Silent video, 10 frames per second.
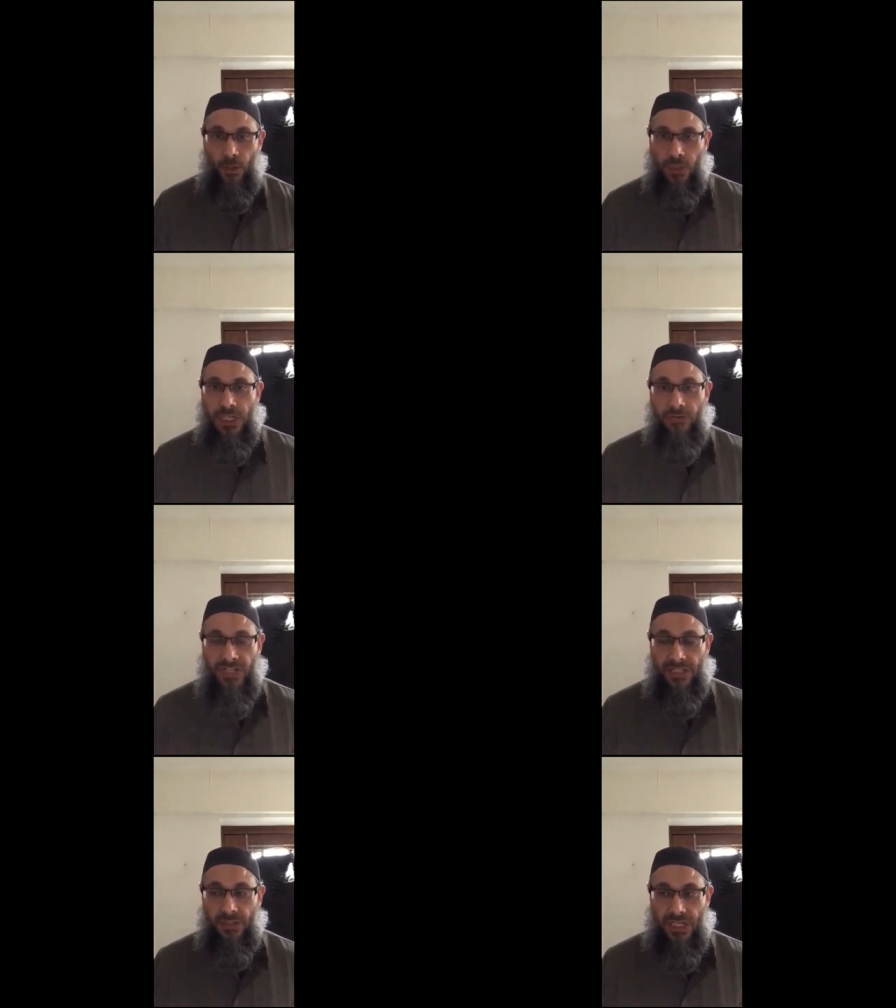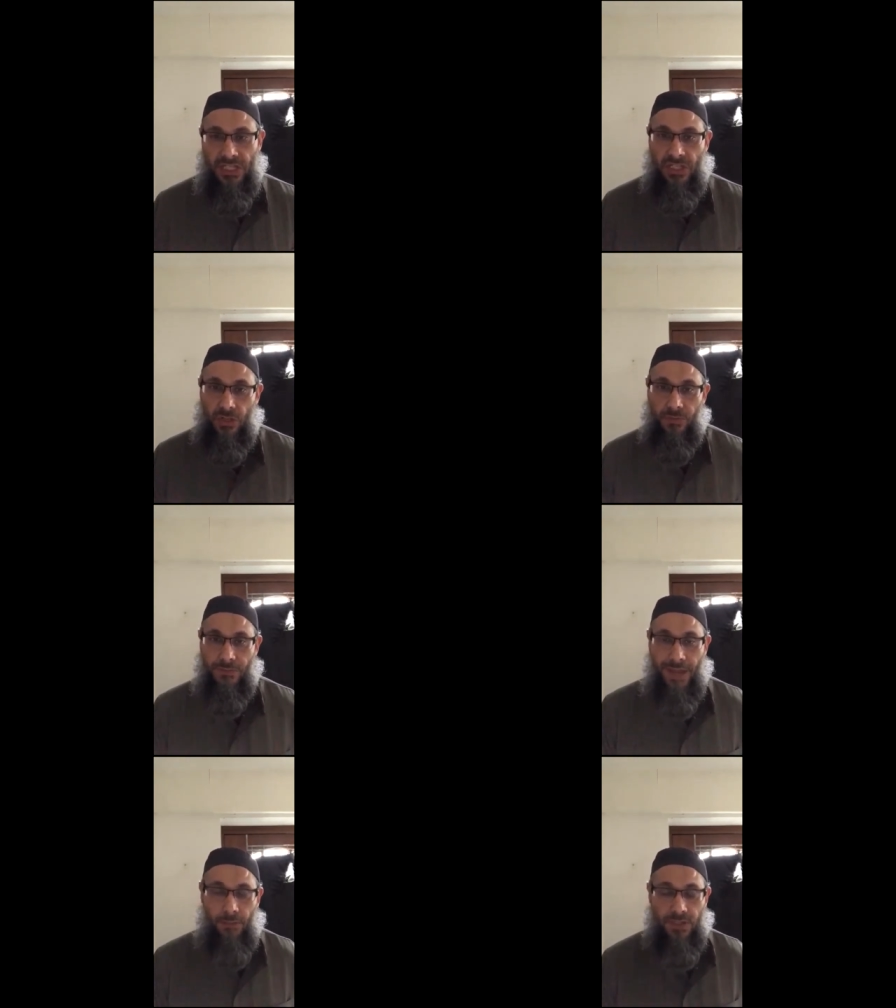no serious illness, and they'll
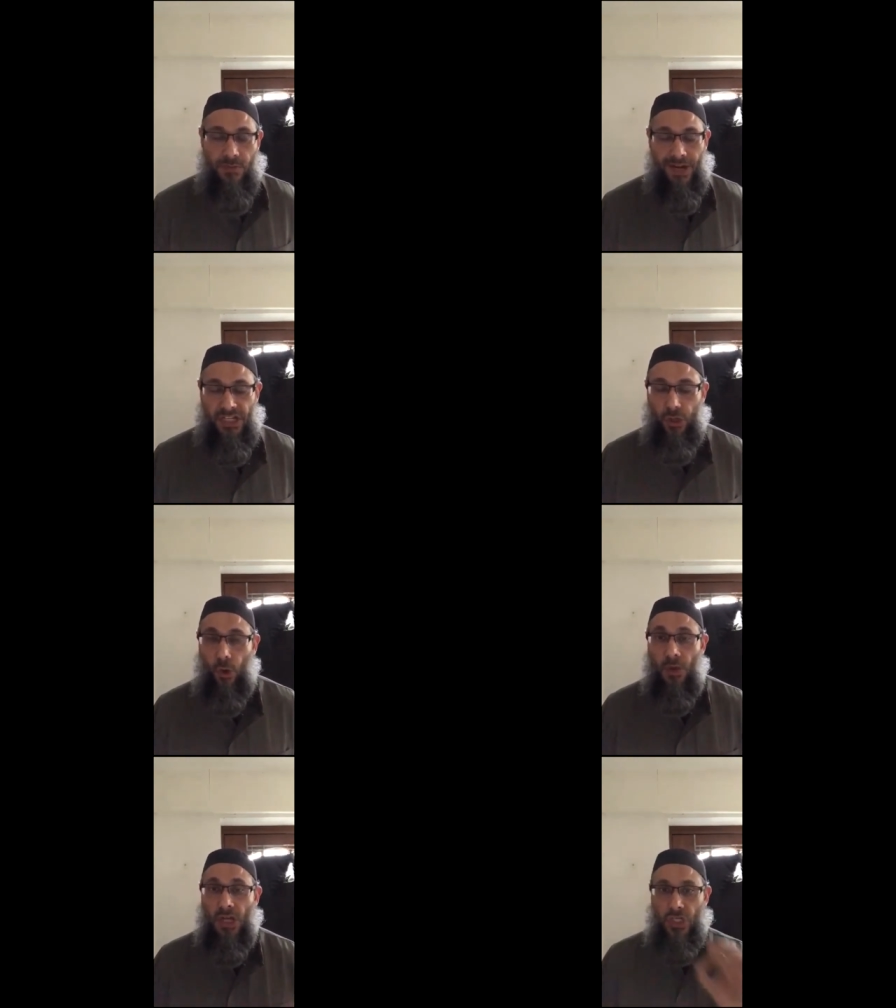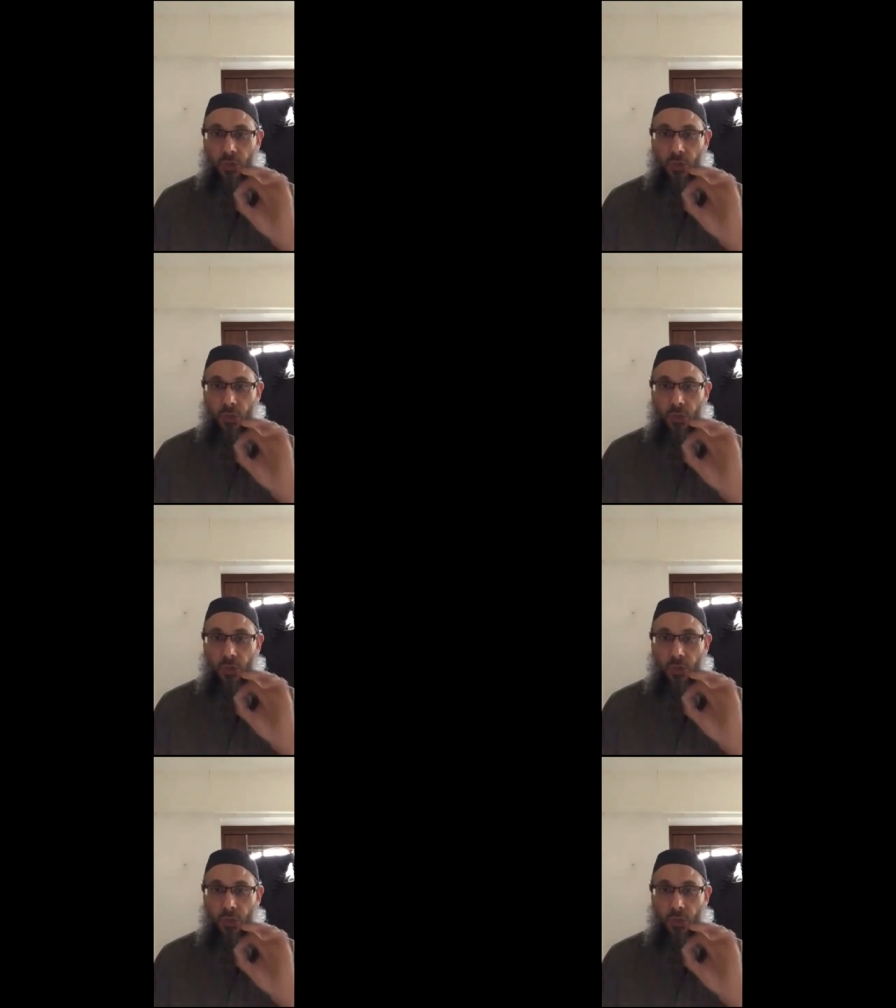be able to be managed at home.